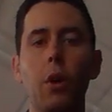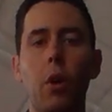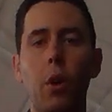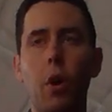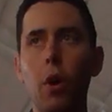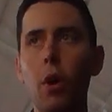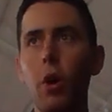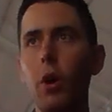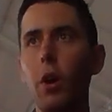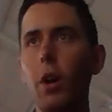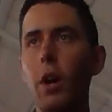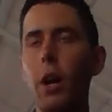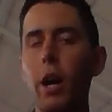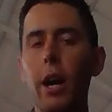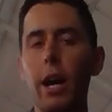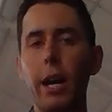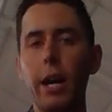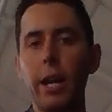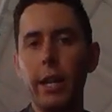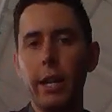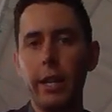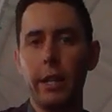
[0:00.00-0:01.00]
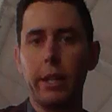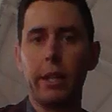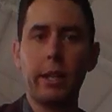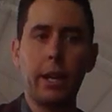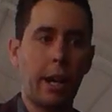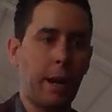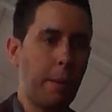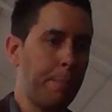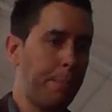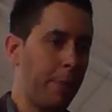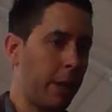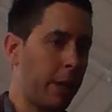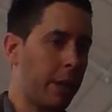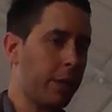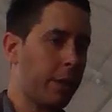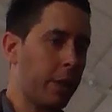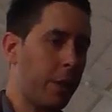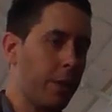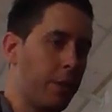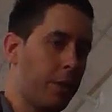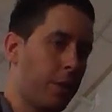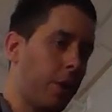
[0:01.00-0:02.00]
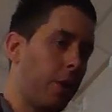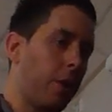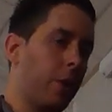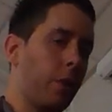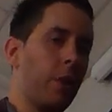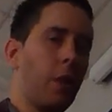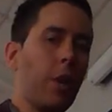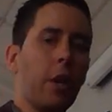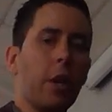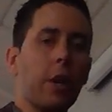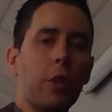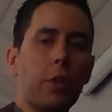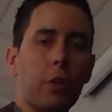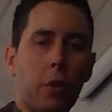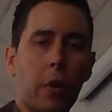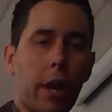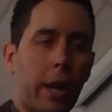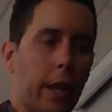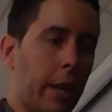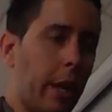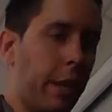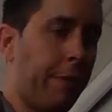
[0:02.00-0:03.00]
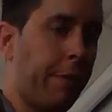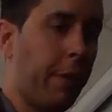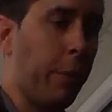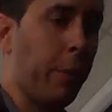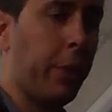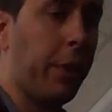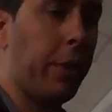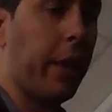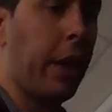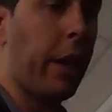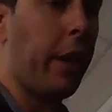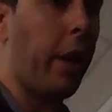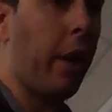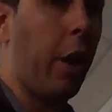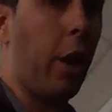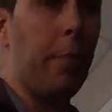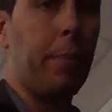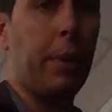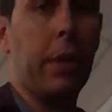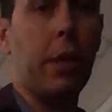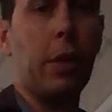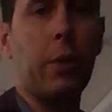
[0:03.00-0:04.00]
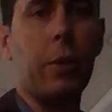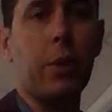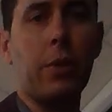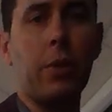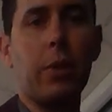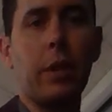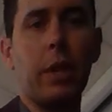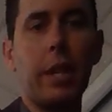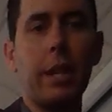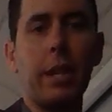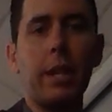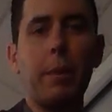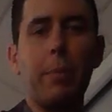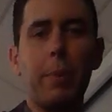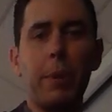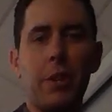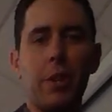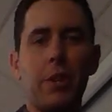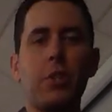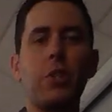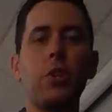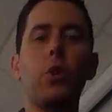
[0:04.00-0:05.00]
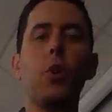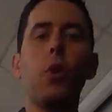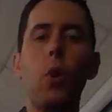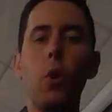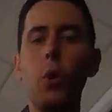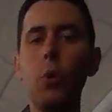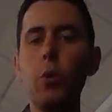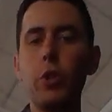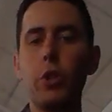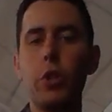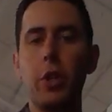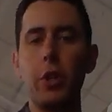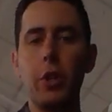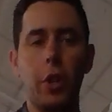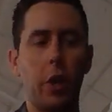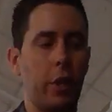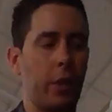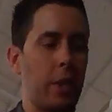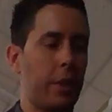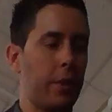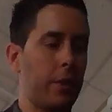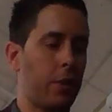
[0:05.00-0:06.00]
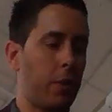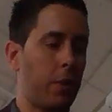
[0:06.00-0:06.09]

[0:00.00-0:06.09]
Alright, kapa koutou. Great effort with that. I hope that you are singing it because you all should know that